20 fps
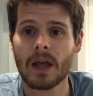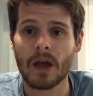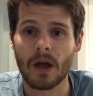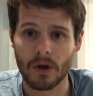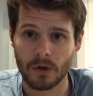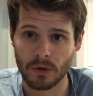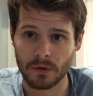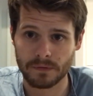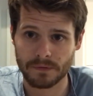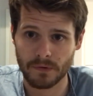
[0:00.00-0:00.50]

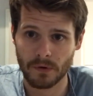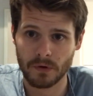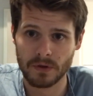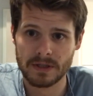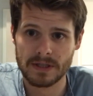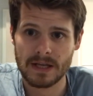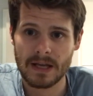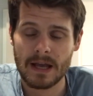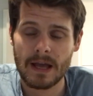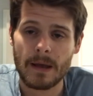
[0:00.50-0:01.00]
And up
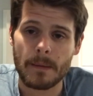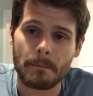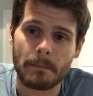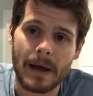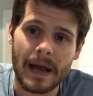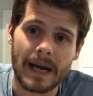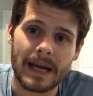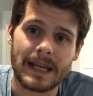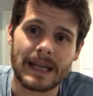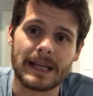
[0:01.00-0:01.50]
front,
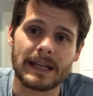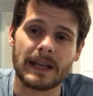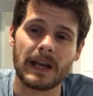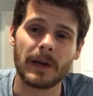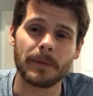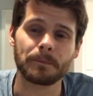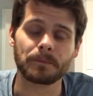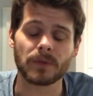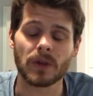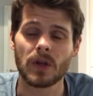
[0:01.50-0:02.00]

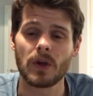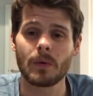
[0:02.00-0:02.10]
Berahino,